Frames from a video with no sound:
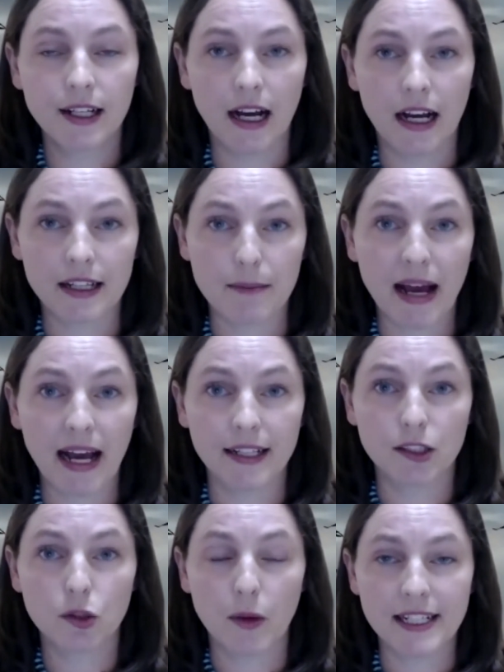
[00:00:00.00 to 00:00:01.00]
They paid
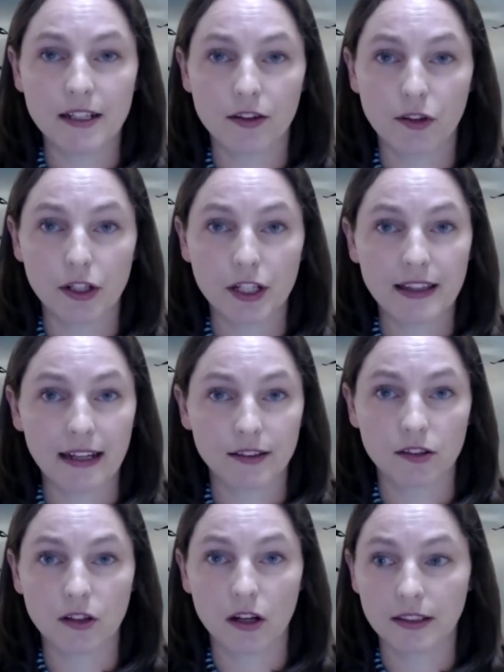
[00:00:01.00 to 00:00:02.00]
$20,000 to
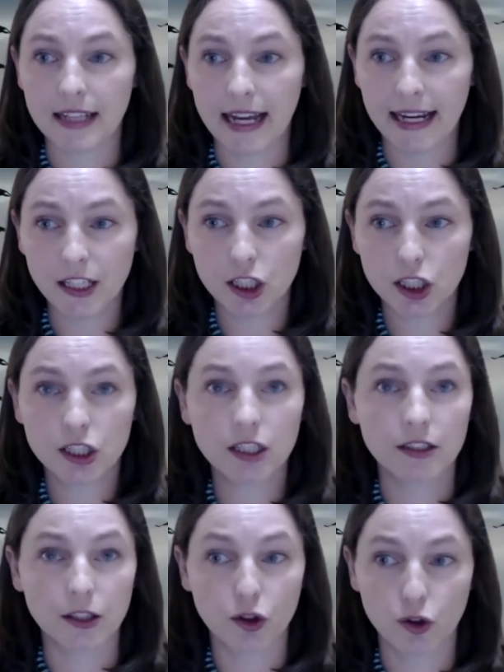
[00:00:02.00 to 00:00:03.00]
$30,000 each to
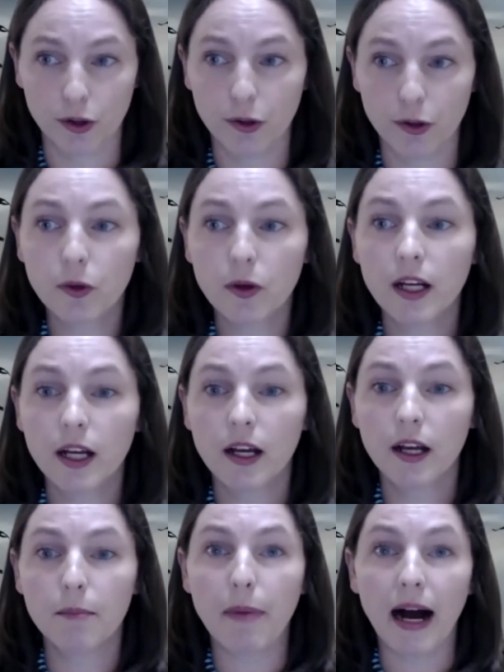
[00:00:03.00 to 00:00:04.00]
the crew.
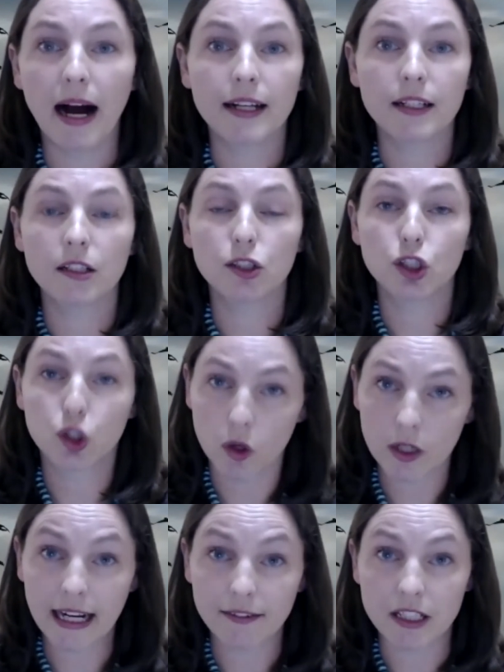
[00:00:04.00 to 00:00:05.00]
But
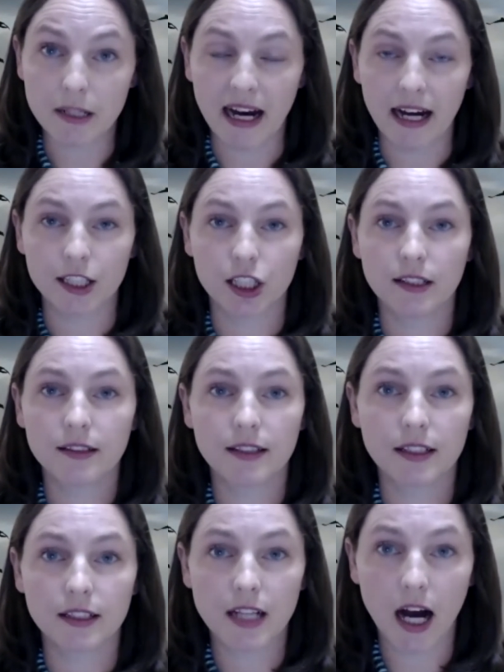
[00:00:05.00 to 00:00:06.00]
shortly after departure, the
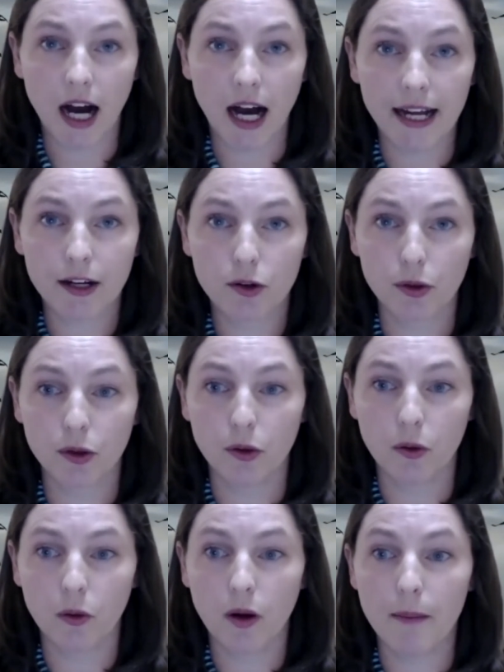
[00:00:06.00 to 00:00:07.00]
Thai
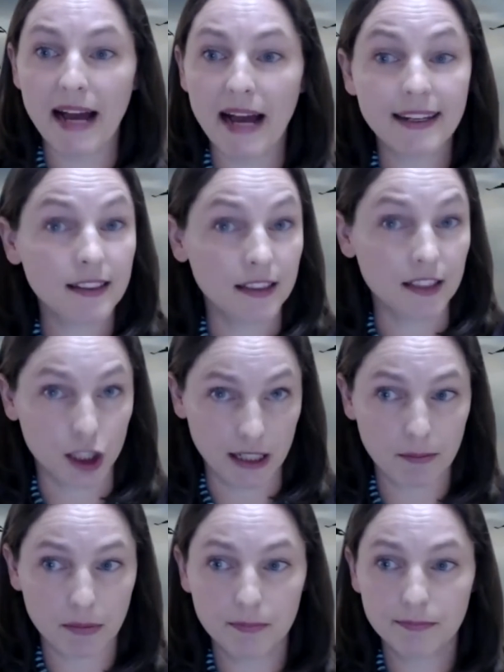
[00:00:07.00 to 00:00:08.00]
crew abandoned the
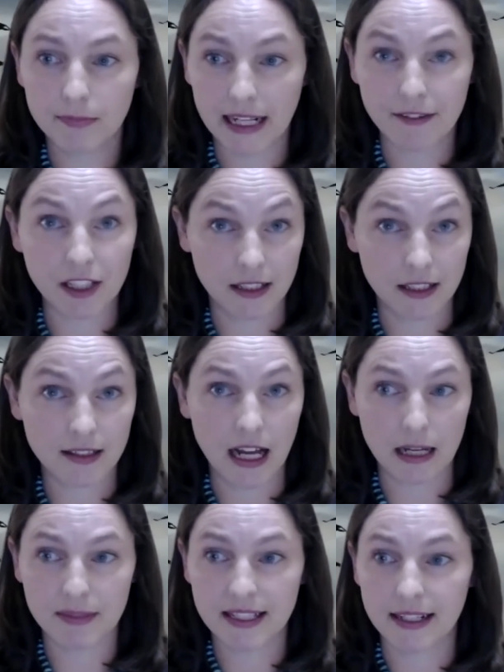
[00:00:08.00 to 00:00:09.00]
ship, leaving the
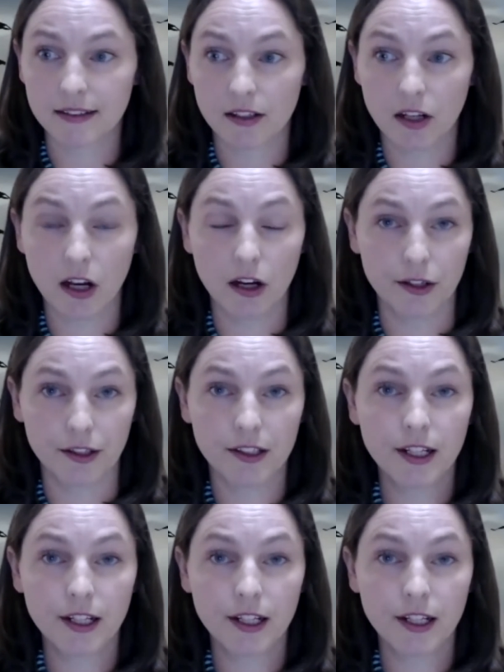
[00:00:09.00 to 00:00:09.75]
asylum seekers alone.